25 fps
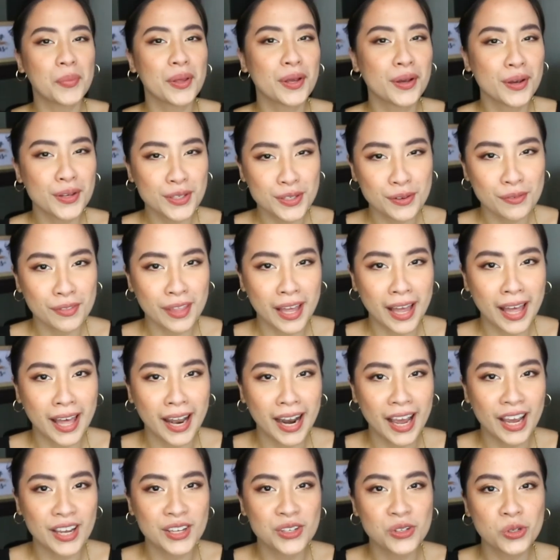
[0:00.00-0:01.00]
Because of
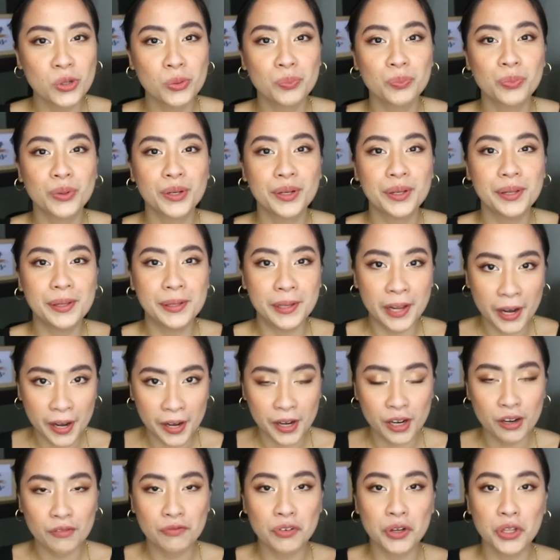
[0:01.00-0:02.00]
that, I super
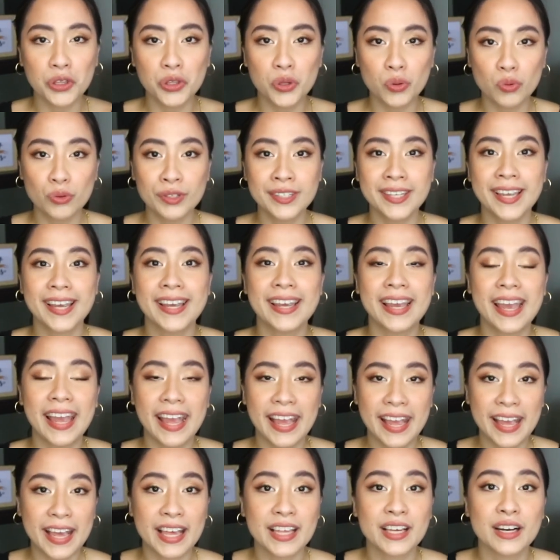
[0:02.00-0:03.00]
love using
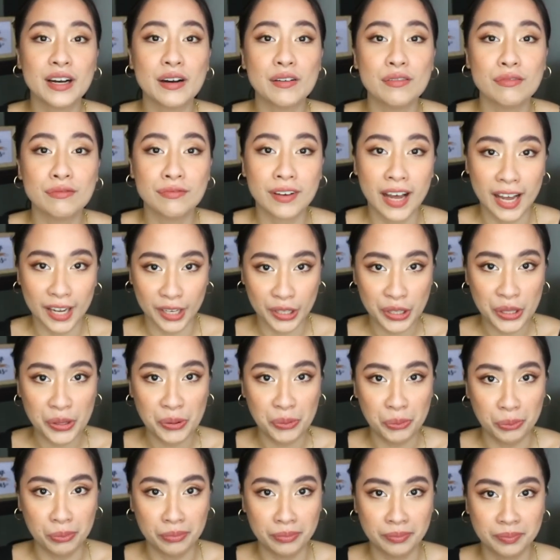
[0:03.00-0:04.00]
a
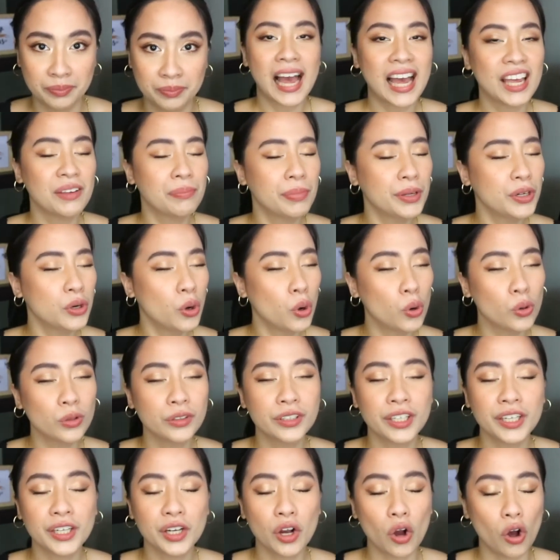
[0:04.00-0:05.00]
vacuum. I've been
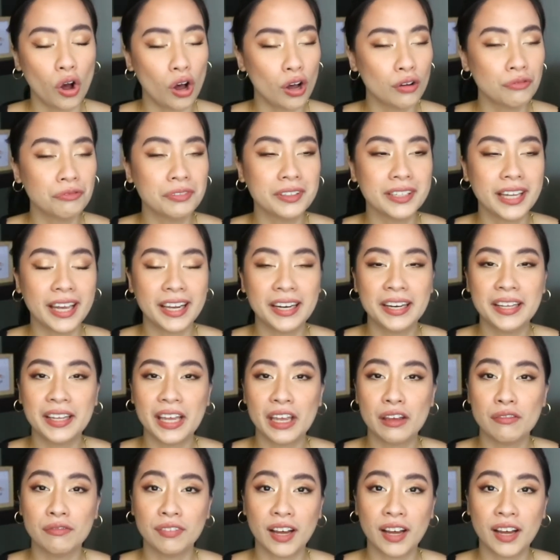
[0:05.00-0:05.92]
holding off getting a